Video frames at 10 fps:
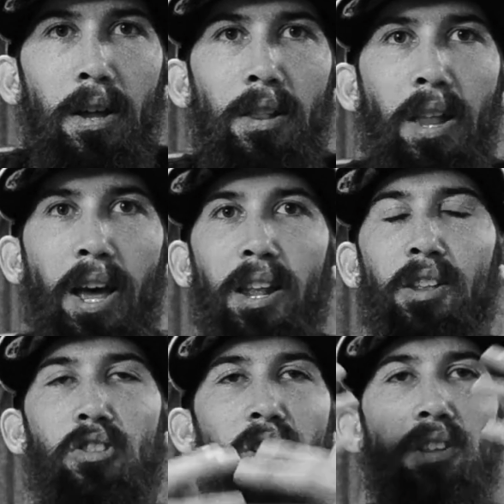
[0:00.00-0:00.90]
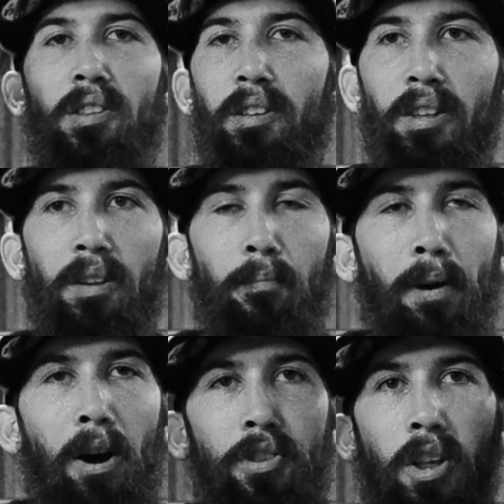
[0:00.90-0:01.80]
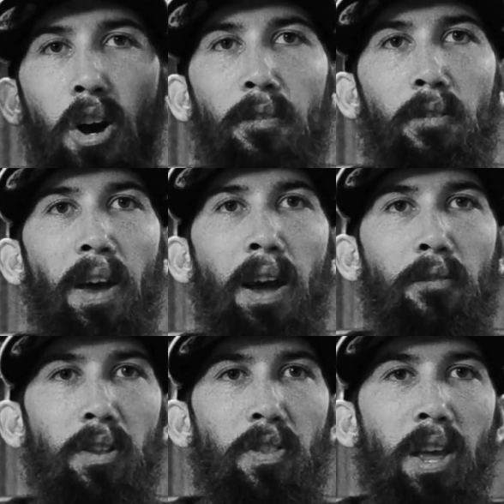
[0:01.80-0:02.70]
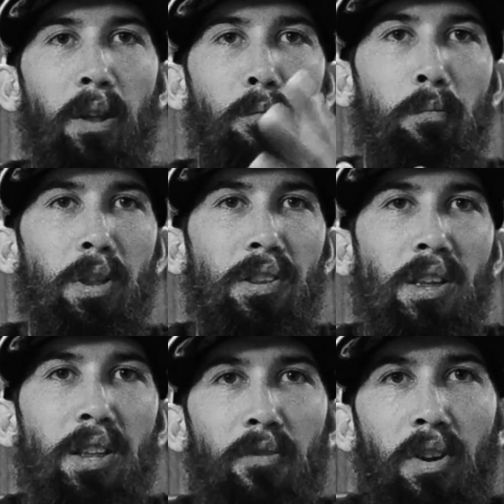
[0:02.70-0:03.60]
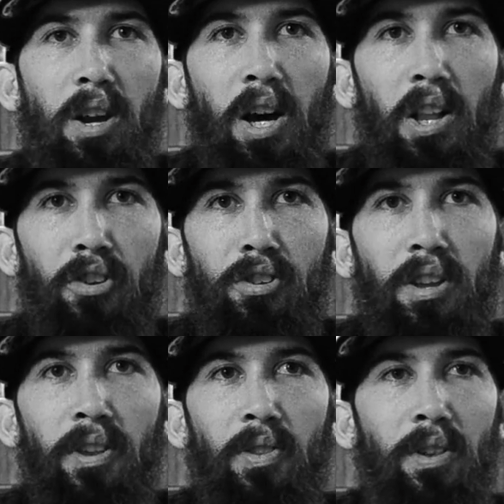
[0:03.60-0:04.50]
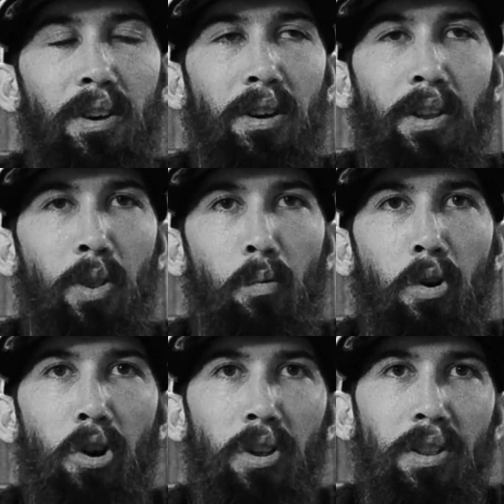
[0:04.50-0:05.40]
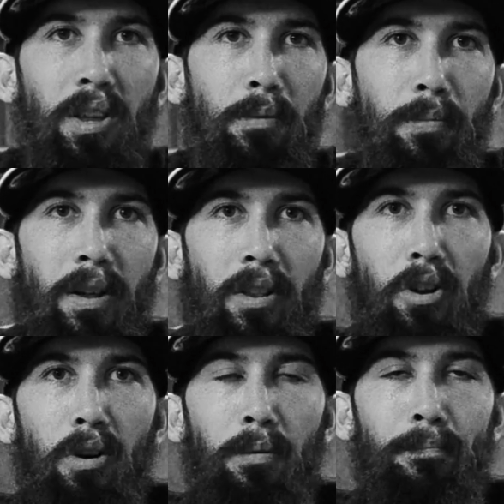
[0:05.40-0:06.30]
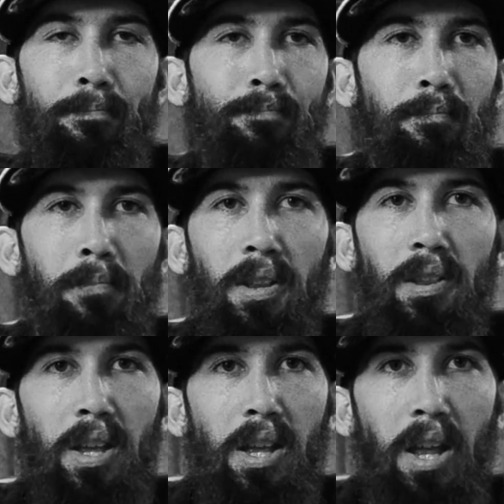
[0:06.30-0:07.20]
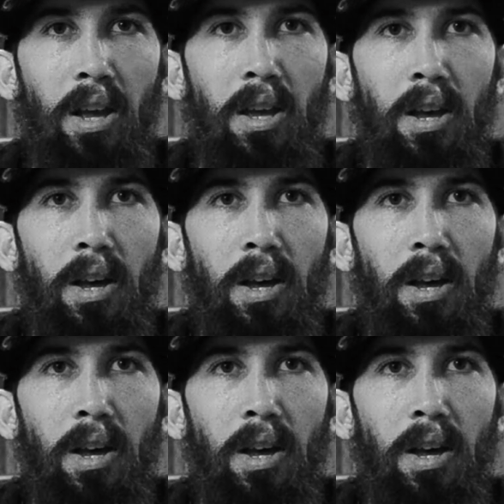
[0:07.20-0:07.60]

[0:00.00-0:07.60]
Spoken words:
Light is just bouncing off of everything, and when we see different colors in the world, it could be a little misleading.